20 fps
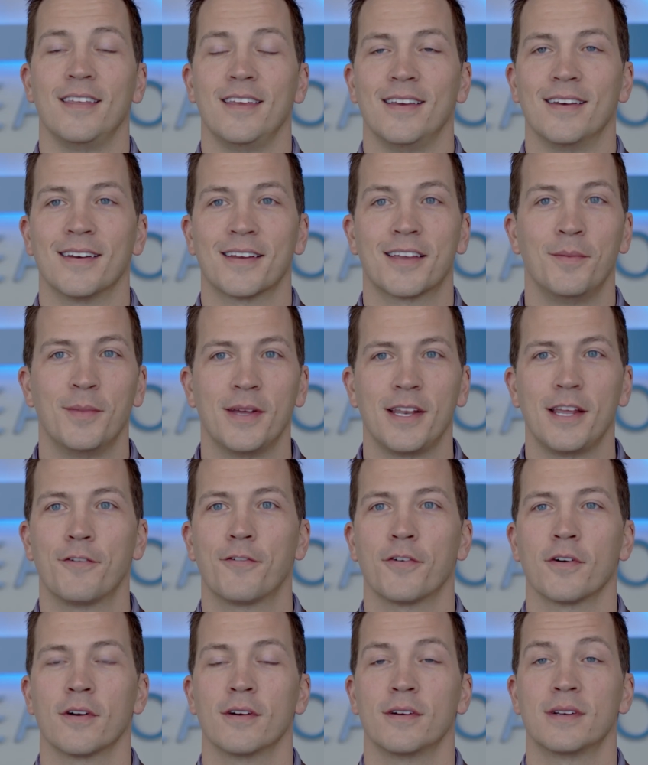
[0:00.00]
The
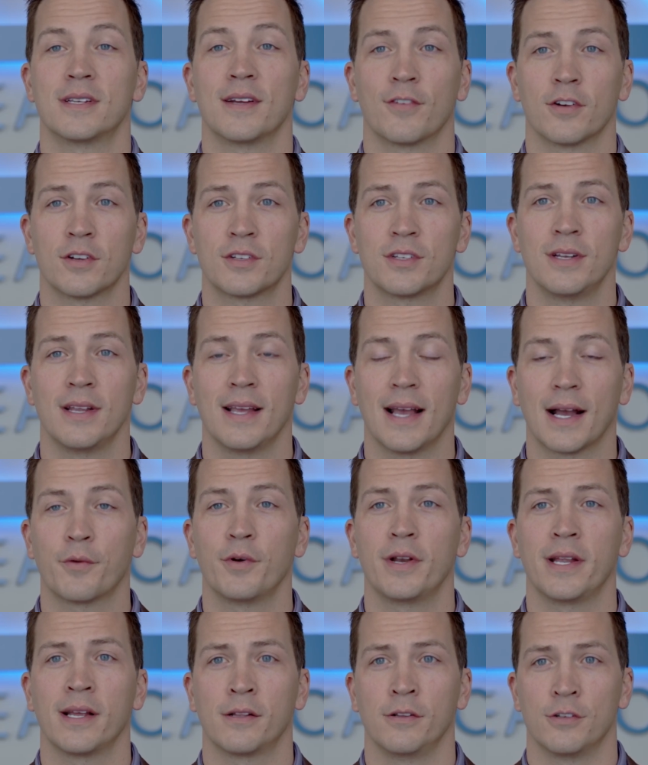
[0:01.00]
Committee for Diversity,
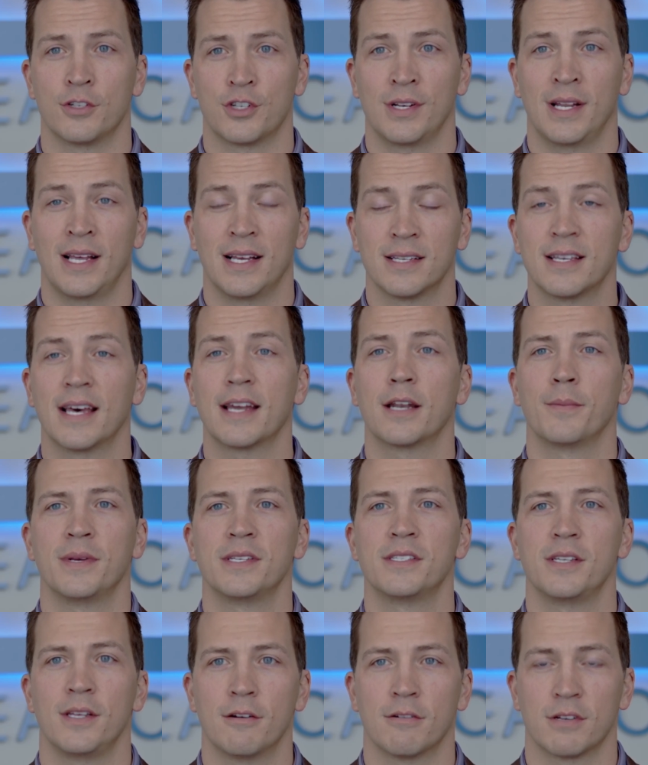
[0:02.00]
Equity, Inclusion has had a
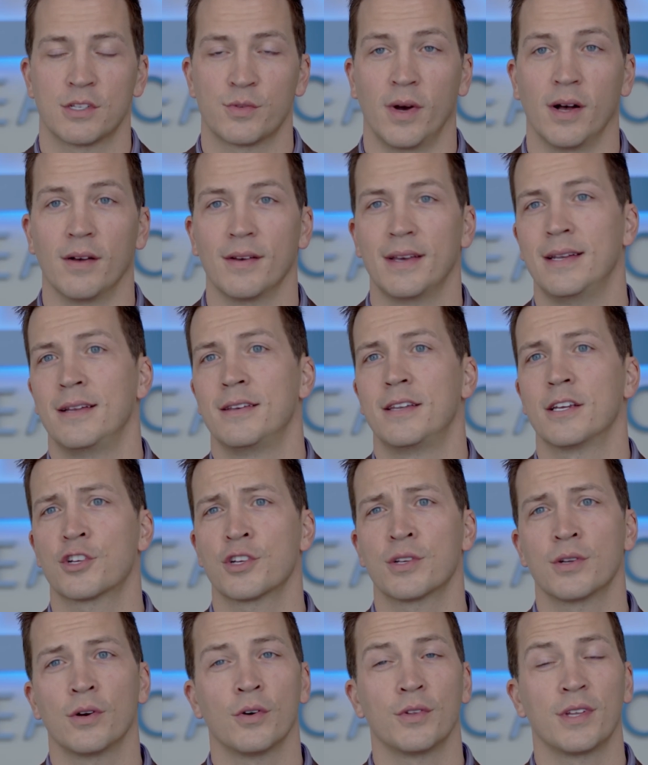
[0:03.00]
busy year as well. In
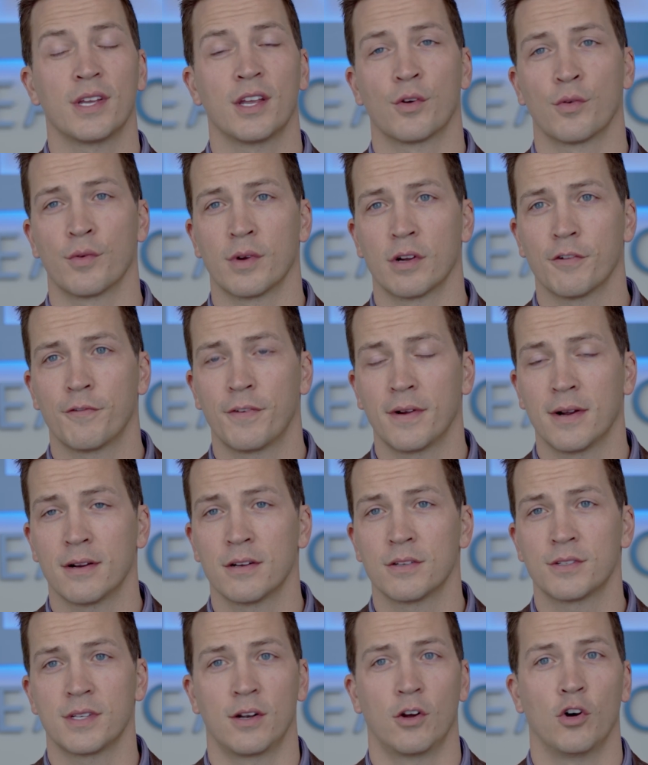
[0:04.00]
addition to holding career
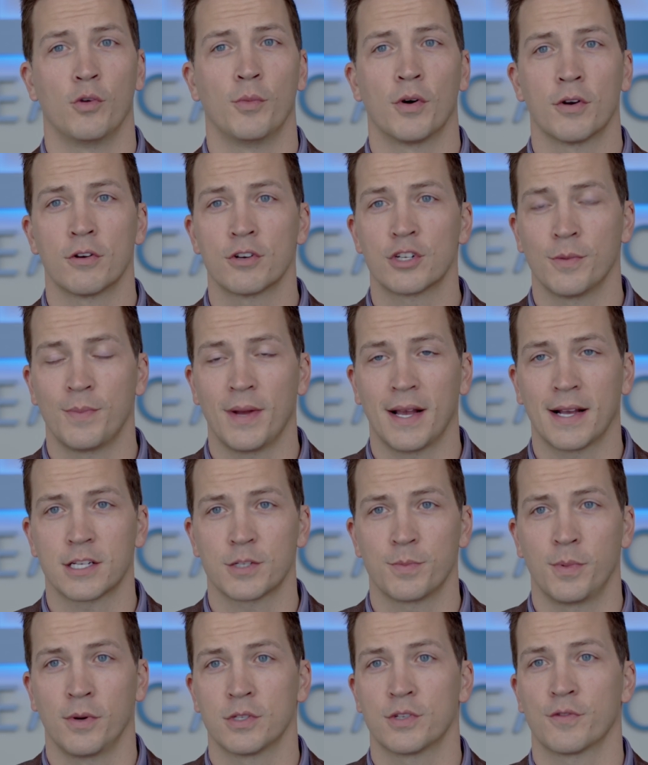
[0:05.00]
fairs and homeownership
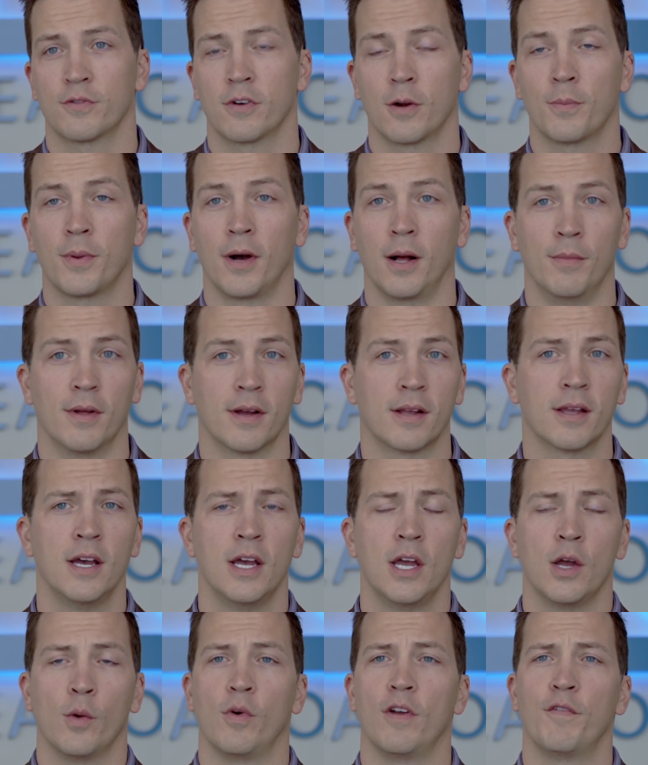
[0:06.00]
expos for our public,
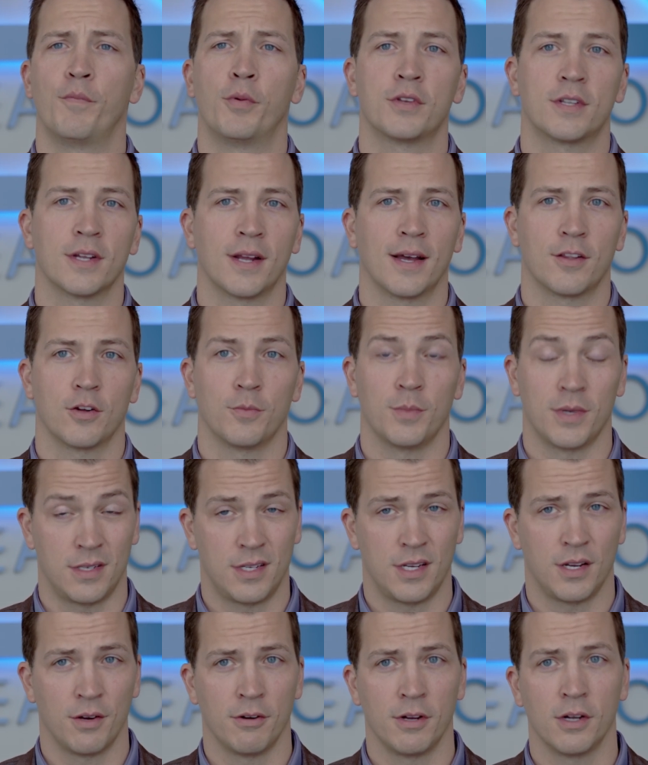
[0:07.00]
we've put together
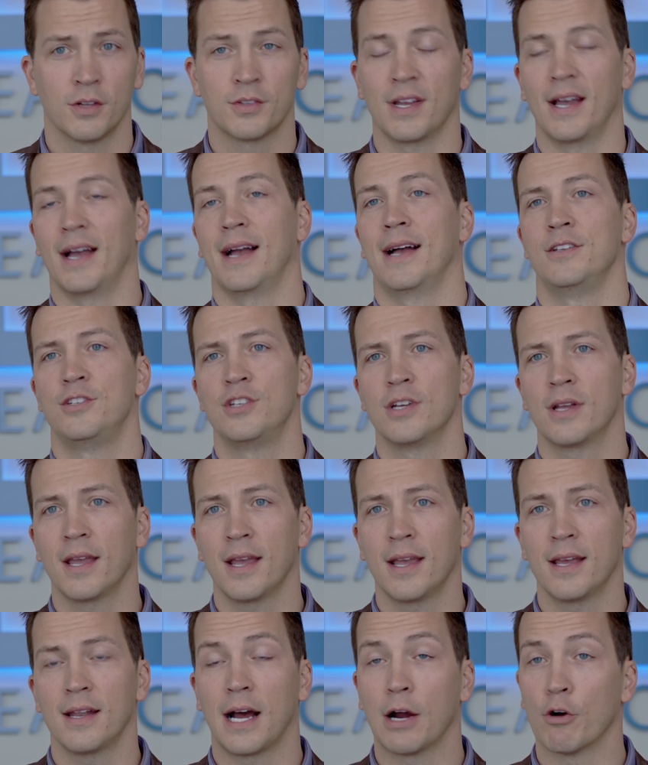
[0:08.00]
material to
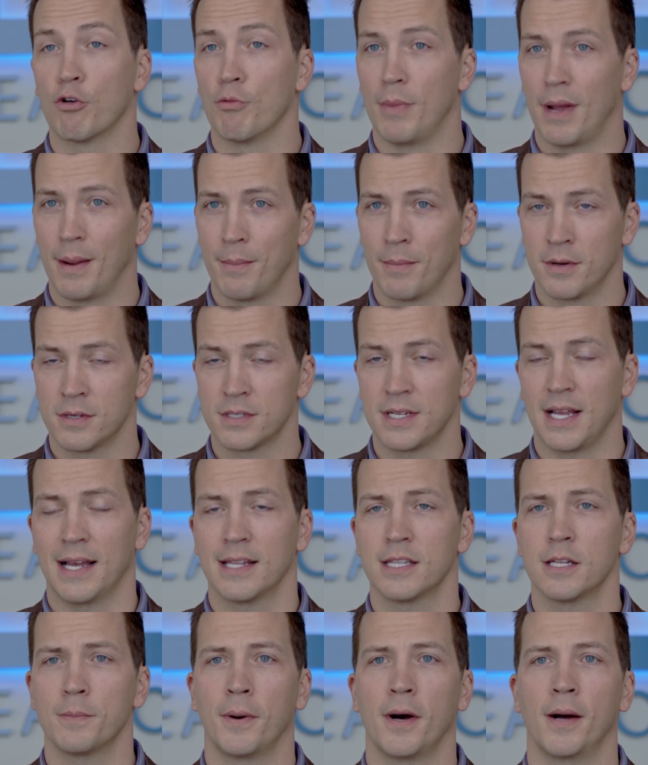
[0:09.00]
educate our members
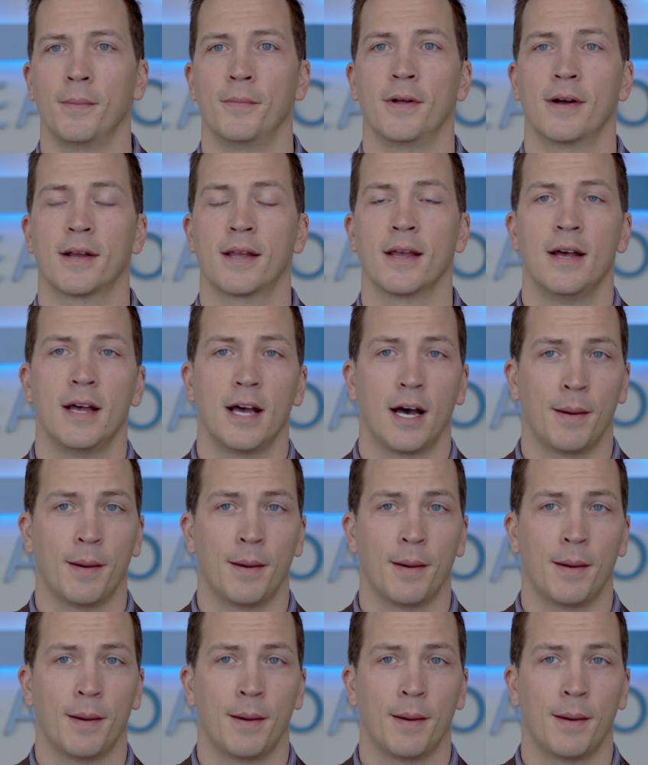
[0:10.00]
and the public